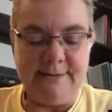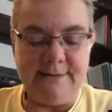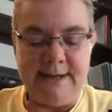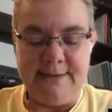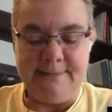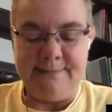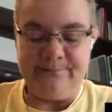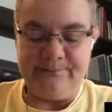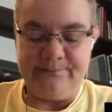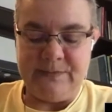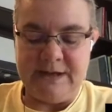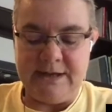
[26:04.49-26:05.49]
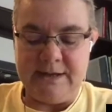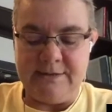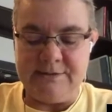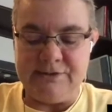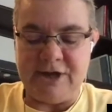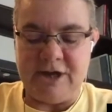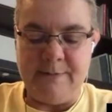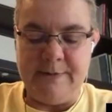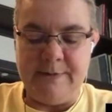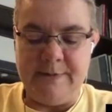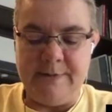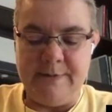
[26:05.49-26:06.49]
The
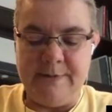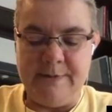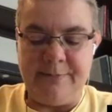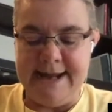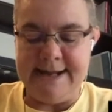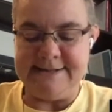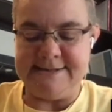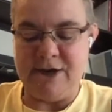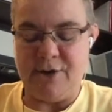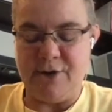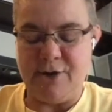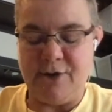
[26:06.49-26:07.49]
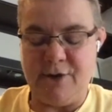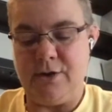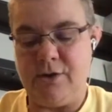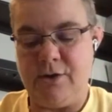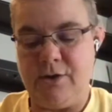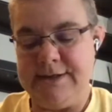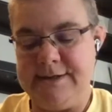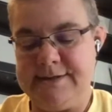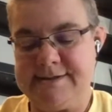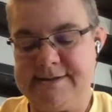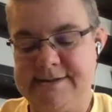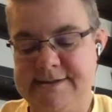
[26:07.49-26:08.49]
gentleman that plays Tony
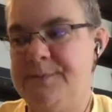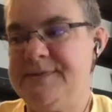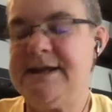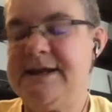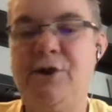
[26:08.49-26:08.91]
Hill is